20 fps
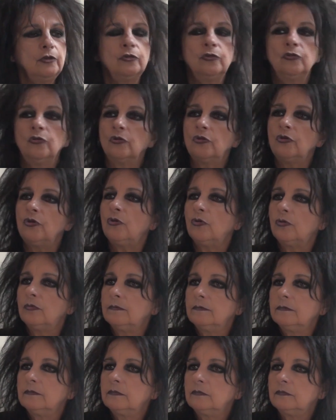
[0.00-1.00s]
you don't know
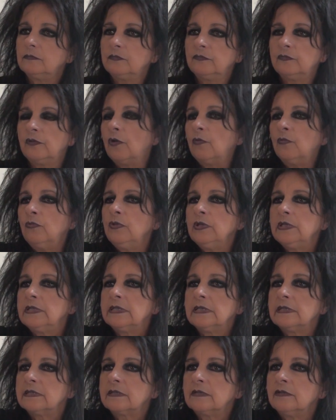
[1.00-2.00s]
for who
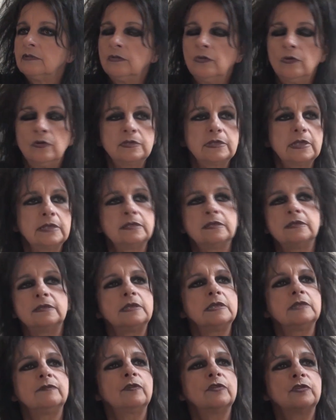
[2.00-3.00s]
it is. You know that
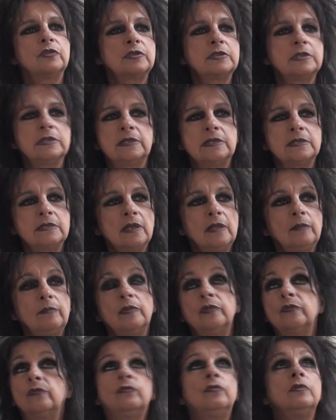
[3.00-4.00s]
this is for the citizens,
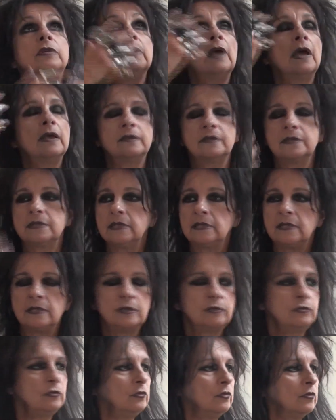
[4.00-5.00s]
but who are the
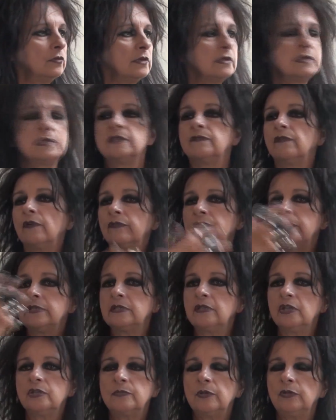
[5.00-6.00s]
citizens? You know this is for
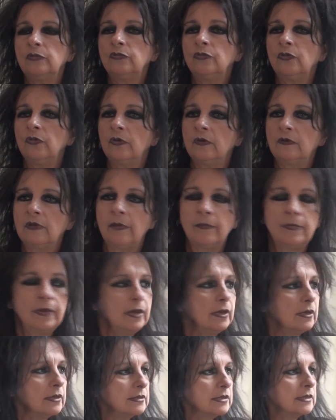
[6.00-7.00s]
visitors, but you don't know
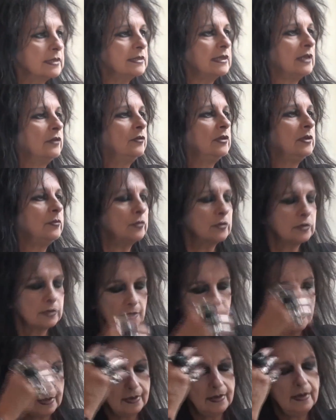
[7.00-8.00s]
them. This is anonymous.
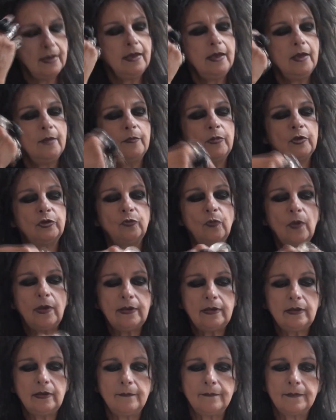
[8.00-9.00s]
But
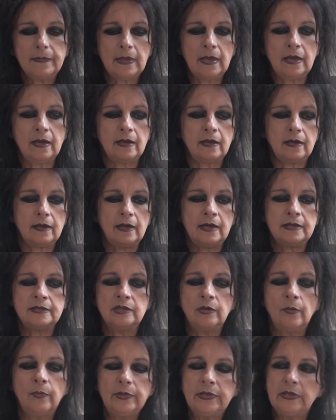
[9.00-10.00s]
when, at
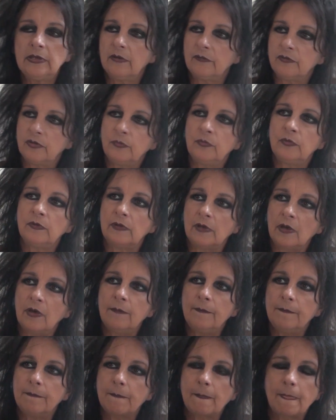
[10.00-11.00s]
the opening of the
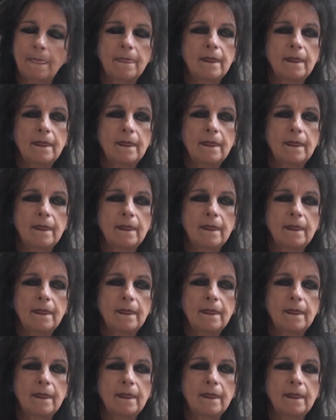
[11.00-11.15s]
museum,